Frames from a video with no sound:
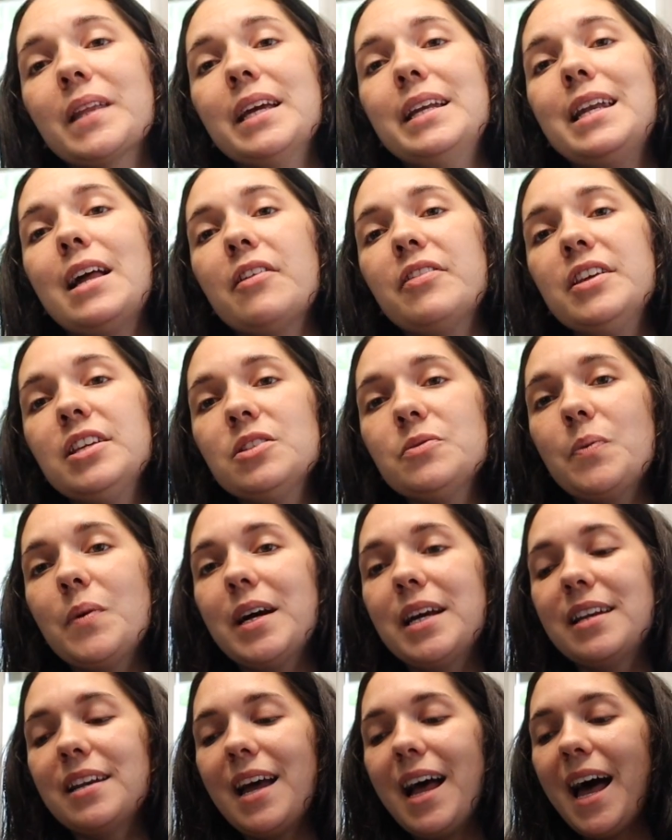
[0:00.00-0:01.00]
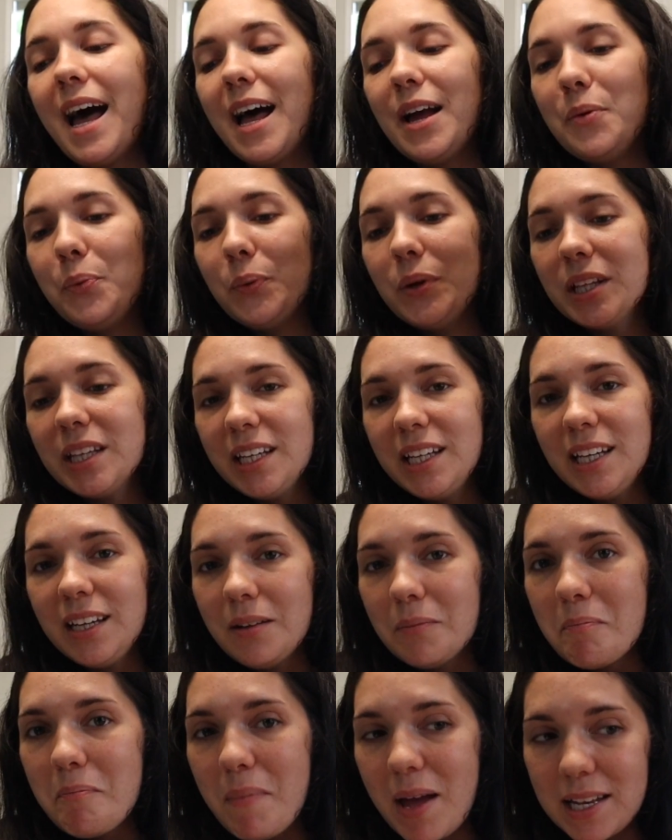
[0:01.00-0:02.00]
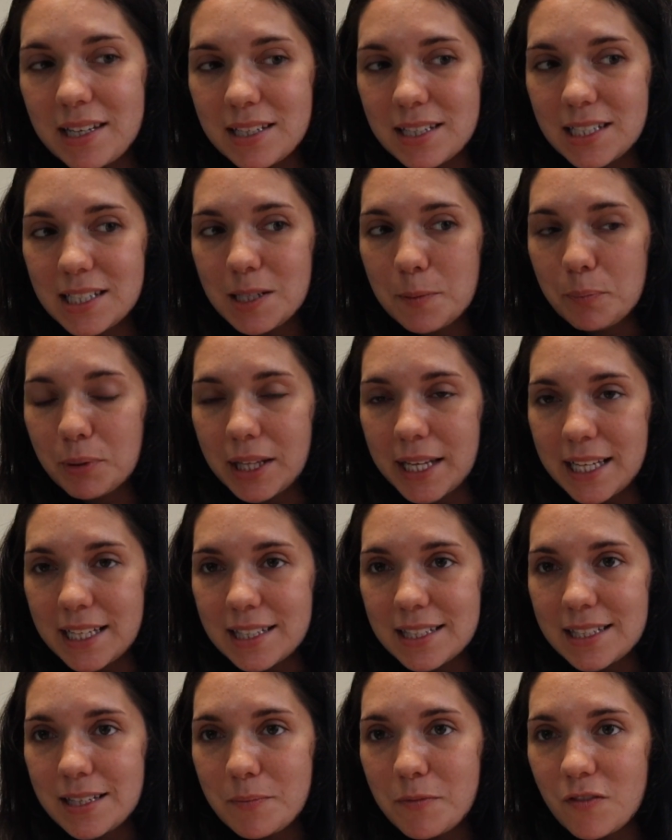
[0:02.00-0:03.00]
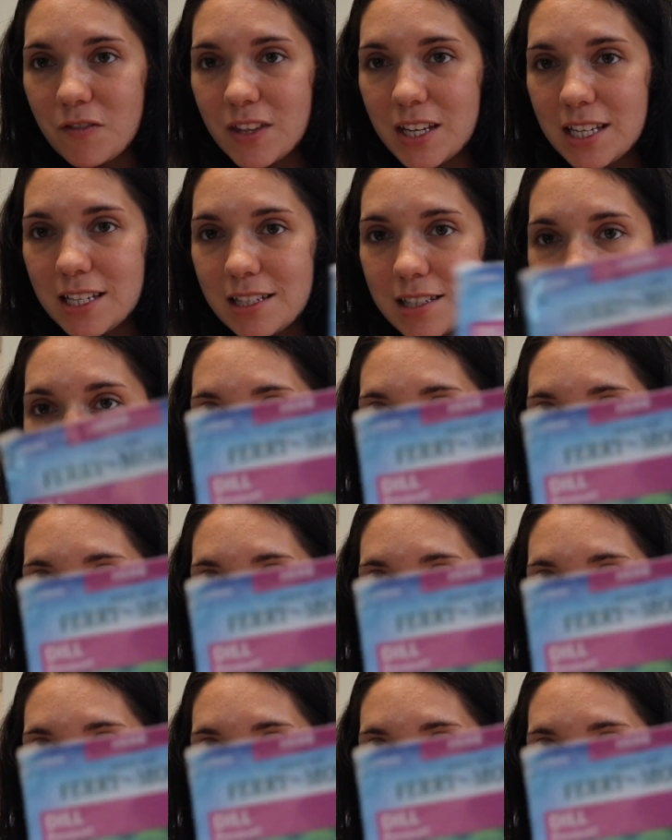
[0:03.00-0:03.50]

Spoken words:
Now this one, I really meant to plant some of this